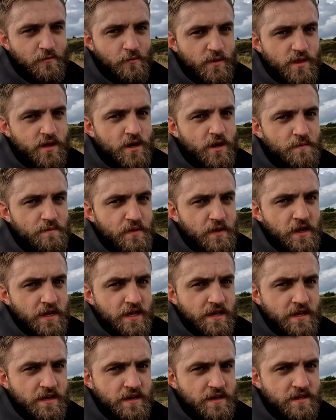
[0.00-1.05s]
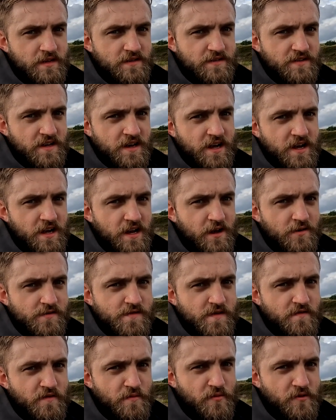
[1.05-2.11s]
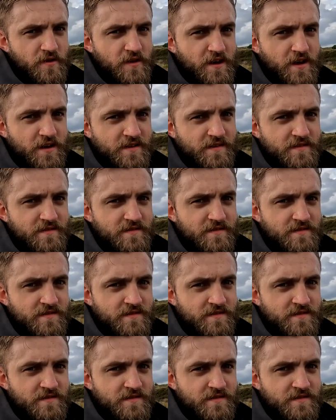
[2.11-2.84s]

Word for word: with the company. Say hello to everybody, Aidan.